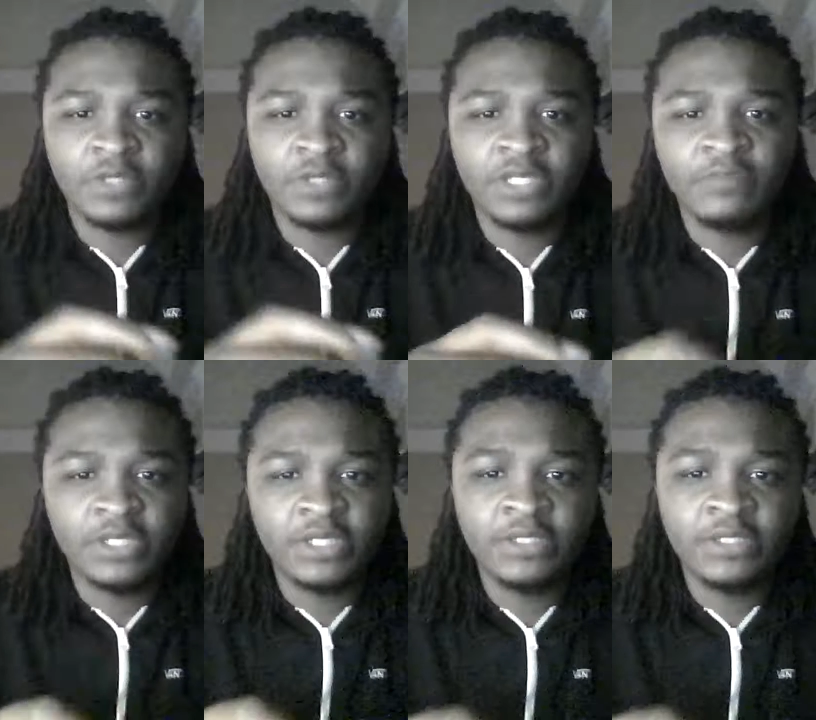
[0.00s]
money,
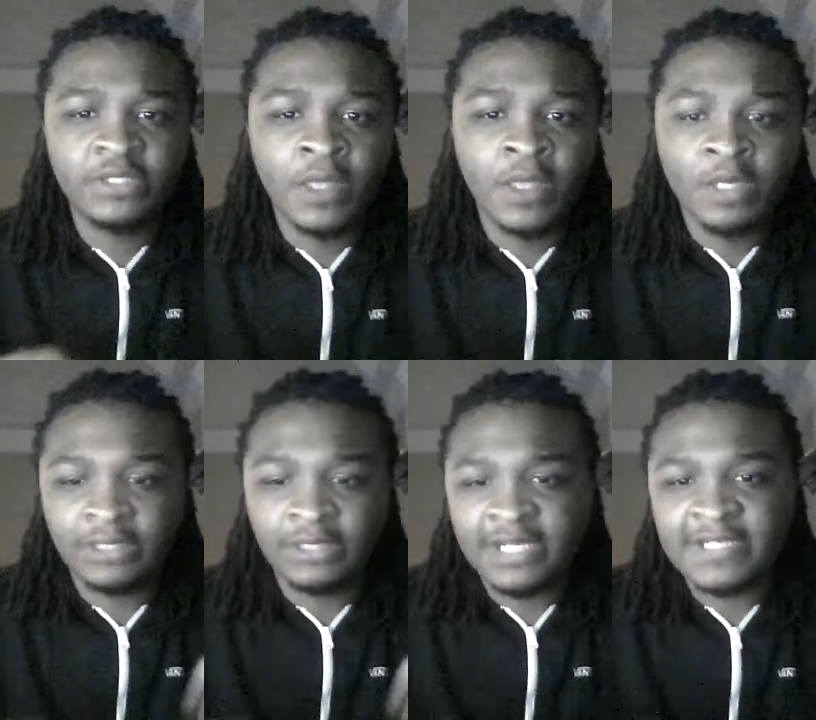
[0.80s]
a lot
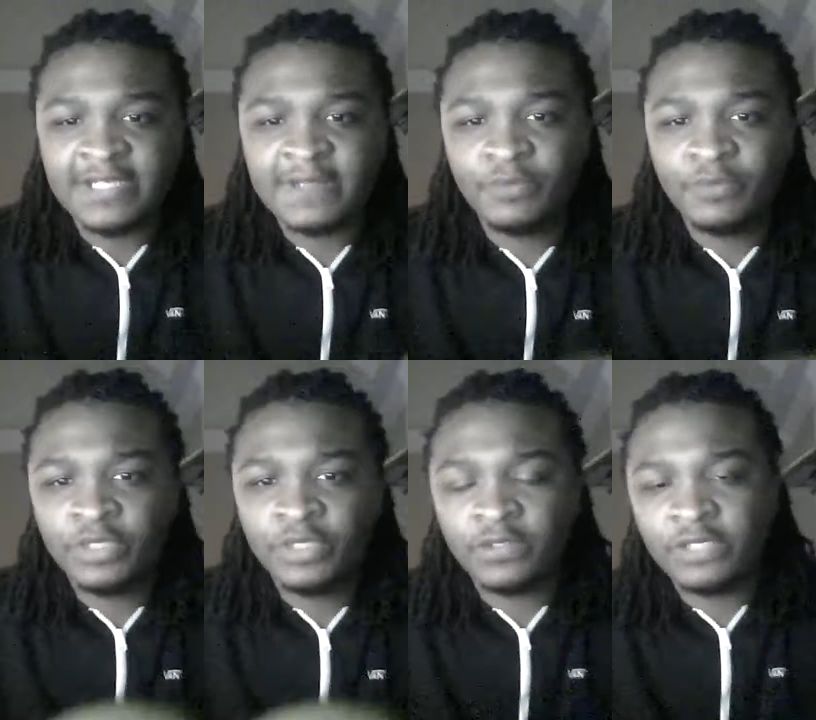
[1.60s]
of times people
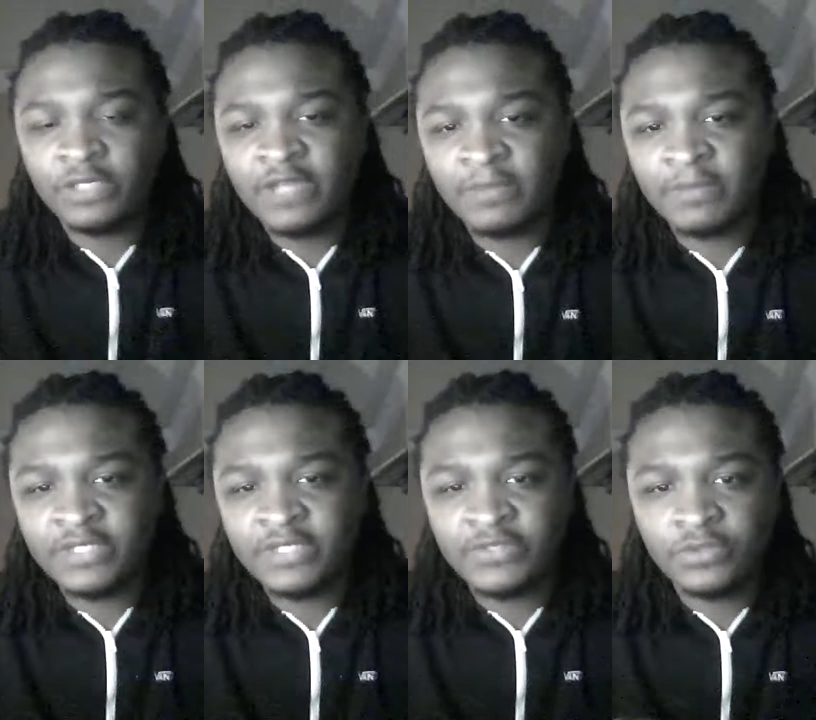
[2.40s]
give that money
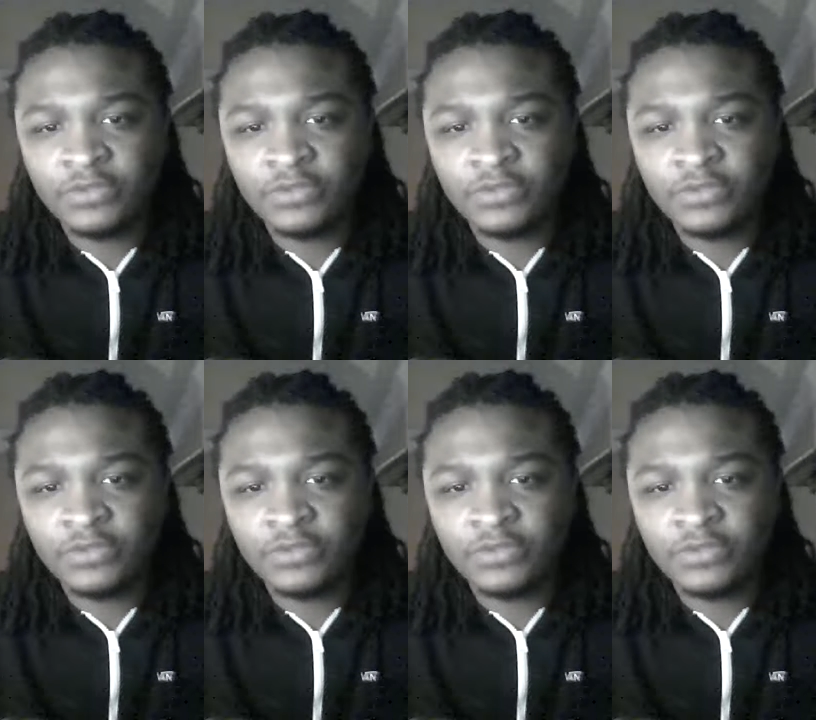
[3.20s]
to you.